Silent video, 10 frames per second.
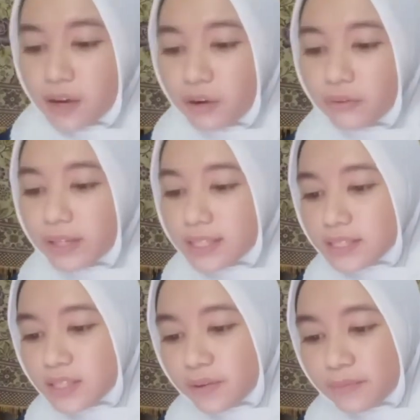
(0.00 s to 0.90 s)
what is
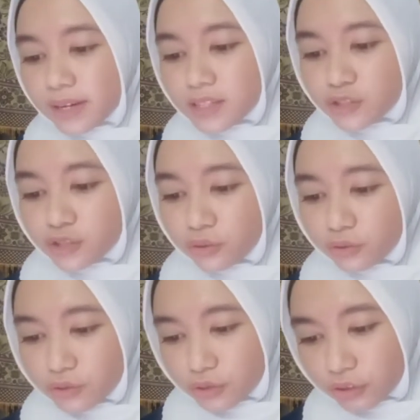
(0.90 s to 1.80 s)
the main
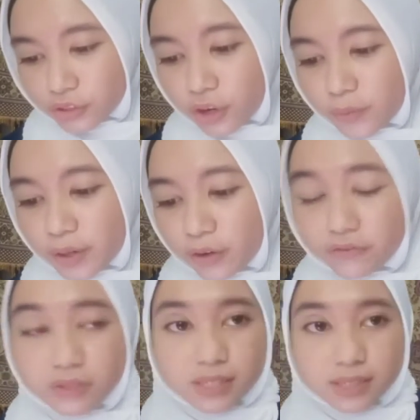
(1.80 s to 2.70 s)
shortcoming of
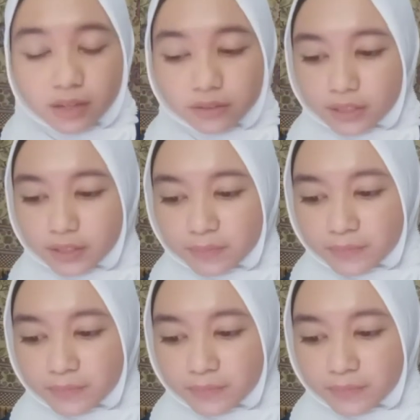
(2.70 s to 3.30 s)
this theory?